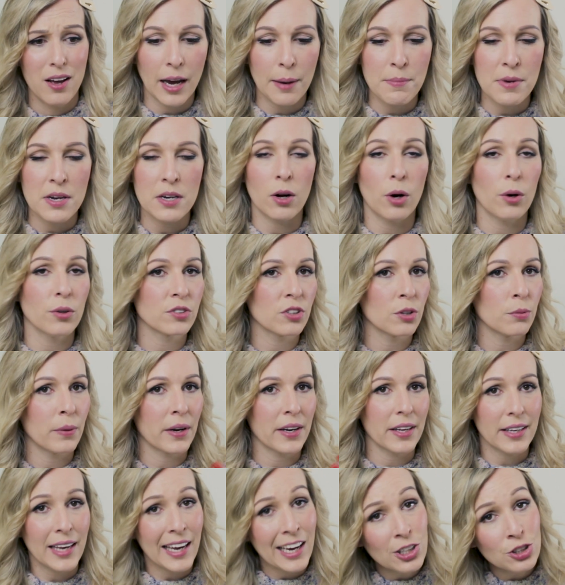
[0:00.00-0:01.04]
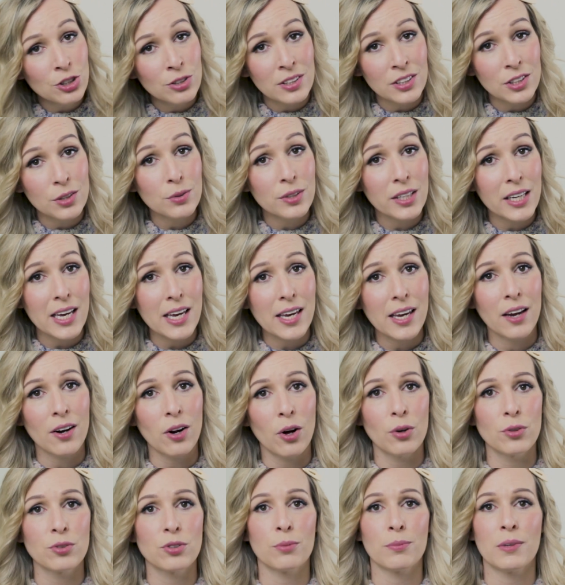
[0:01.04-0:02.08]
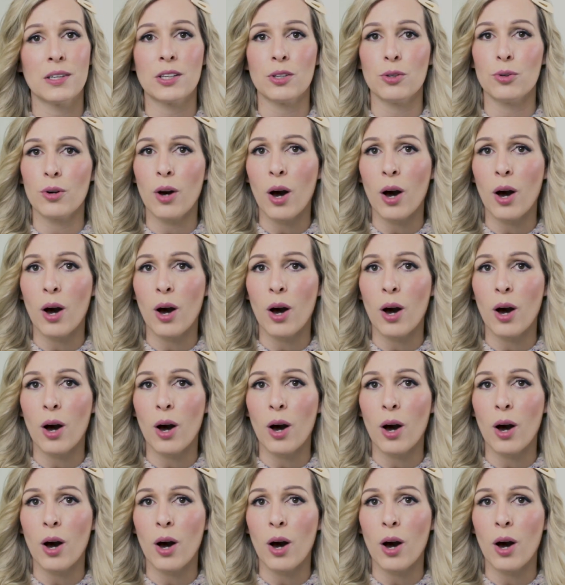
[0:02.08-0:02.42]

I mean, also medication that you take can also make you